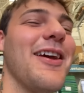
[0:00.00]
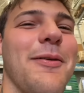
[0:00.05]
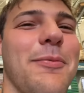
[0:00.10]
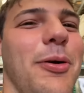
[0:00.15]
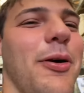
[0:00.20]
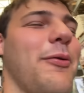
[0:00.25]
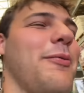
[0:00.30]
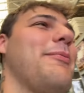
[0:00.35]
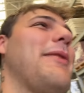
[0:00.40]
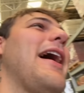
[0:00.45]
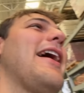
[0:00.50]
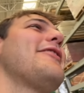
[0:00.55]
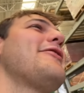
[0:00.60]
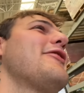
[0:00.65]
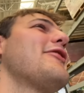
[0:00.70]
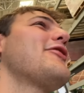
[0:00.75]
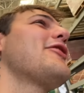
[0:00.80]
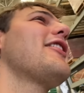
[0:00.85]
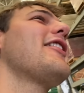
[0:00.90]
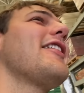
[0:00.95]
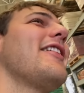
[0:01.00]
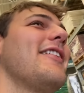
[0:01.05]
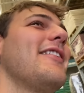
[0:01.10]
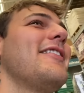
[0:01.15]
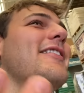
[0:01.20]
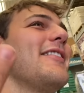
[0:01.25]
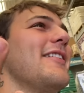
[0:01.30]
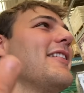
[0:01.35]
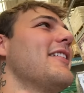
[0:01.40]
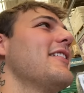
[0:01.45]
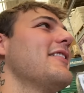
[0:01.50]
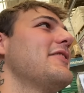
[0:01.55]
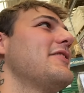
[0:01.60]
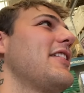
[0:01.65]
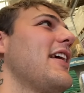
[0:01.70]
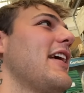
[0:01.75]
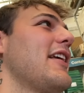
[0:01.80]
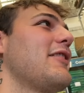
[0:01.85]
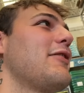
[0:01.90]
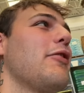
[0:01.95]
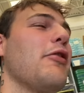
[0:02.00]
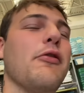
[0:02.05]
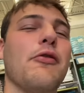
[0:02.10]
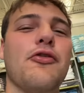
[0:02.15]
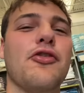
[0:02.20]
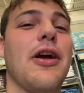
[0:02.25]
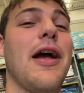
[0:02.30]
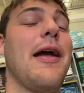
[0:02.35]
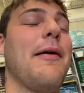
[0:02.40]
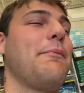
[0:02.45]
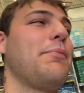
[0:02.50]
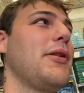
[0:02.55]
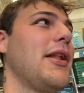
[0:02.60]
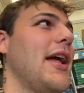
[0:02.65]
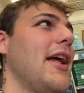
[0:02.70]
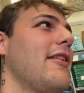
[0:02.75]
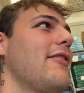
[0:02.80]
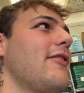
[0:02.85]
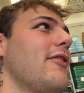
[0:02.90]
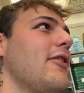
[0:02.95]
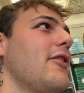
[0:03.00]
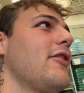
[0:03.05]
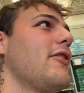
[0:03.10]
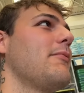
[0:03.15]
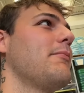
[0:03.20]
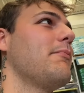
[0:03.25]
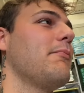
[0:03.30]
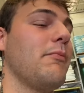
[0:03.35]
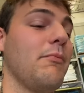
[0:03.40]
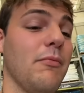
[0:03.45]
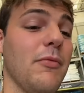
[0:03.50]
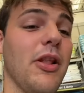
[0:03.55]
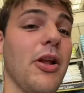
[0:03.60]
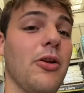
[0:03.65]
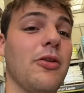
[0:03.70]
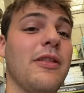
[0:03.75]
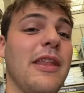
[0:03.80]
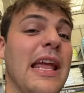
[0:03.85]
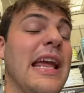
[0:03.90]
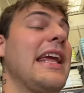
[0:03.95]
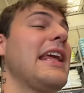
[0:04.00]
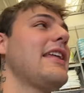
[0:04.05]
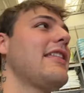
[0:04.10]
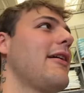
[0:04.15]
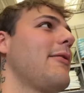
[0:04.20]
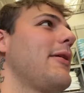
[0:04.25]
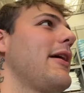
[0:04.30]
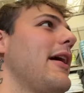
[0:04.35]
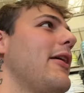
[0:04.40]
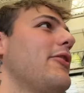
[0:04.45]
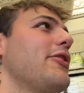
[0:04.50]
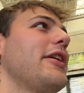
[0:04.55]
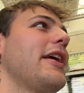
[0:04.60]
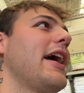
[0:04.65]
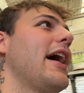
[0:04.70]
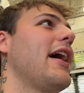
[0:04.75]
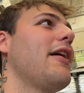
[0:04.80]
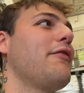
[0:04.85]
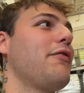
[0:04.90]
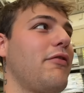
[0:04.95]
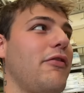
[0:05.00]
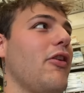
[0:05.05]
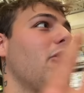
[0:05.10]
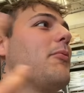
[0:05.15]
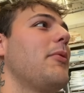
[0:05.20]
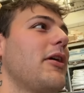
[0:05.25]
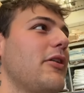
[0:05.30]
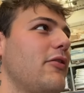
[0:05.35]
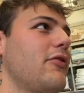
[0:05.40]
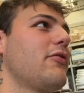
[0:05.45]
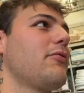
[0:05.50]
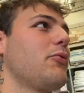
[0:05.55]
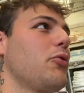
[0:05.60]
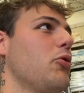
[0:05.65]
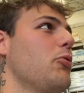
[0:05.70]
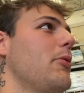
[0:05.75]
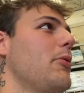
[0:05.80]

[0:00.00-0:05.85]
bro, imagine trying to take two giant plants on a little dinghy that we only have so much room